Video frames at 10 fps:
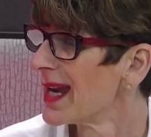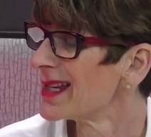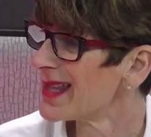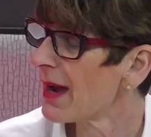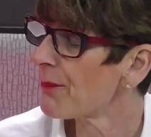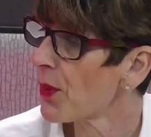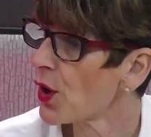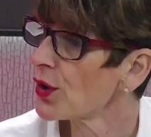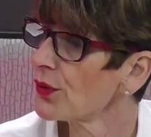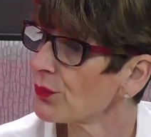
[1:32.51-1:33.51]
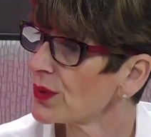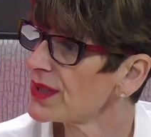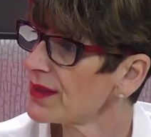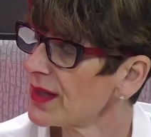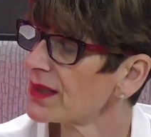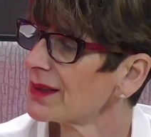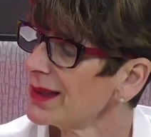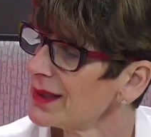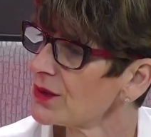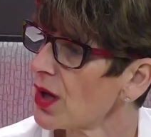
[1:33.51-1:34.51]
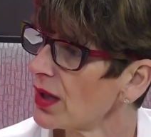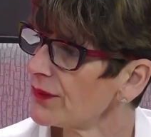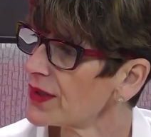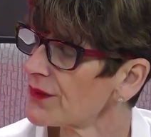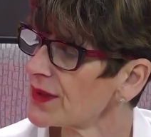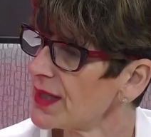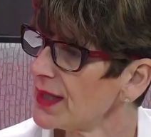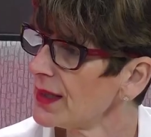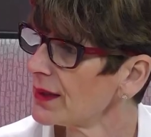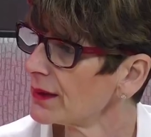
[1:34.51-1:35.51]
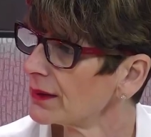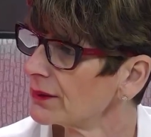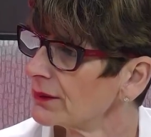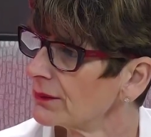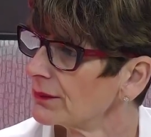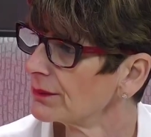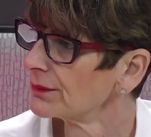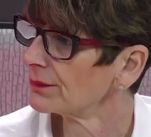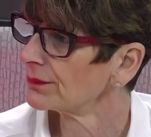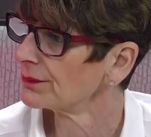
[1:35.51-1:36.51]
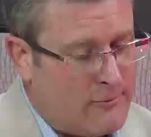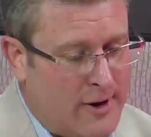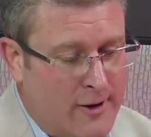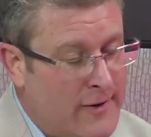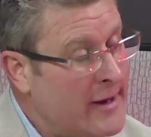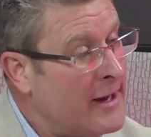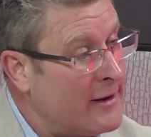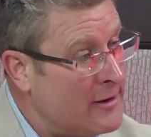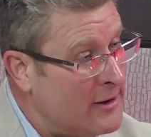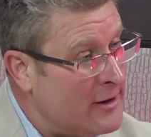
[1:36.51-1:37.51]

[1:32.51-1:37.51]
Is that part of the reason that's leading to all of this fatigue? You hit it right on the head.